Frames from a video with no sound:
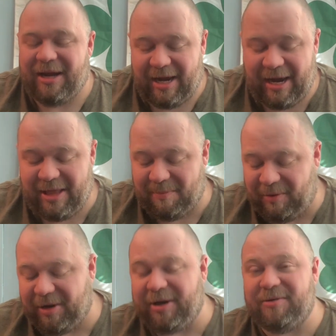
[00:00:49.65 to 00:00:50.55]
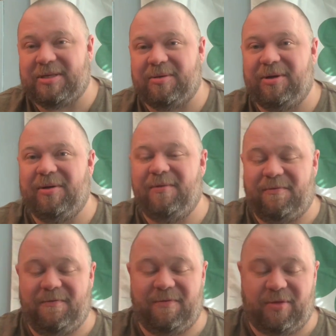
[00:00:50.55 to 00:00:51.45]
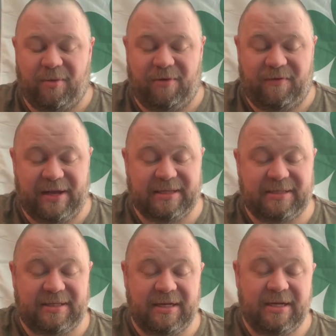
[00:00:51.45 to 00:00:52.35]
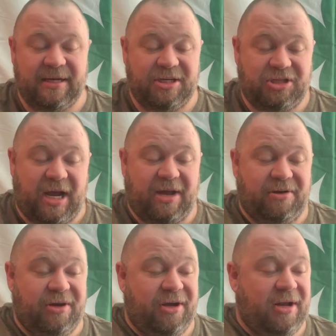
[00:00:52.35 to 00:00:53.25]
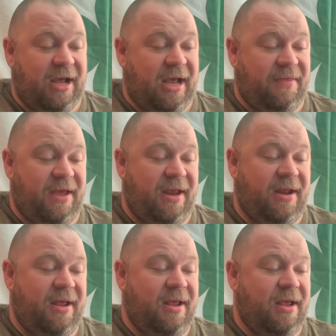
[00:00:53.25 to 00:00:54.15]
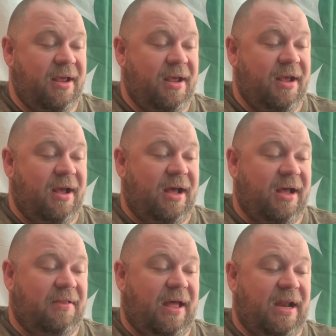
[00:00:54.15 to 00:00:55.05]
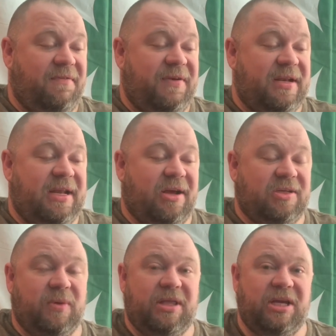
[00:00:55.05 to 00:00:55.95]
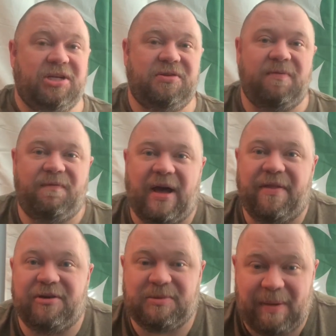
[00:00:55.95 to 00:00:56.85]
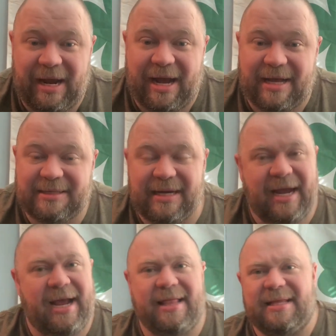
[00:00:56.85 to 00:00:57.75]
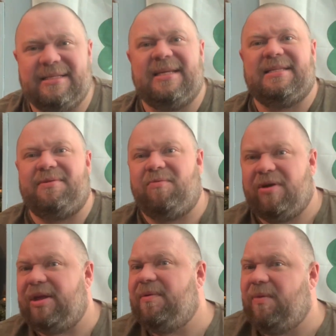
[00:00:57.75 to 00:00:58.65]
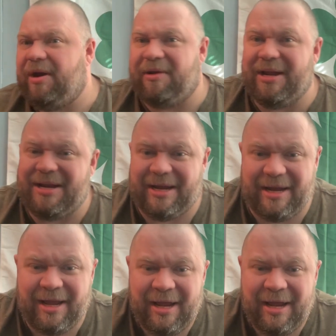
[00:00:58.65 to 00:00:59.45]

And the book goes through Thorfinn's childhood. And then a lot of it deals with his father's past. And this is a really weird ending.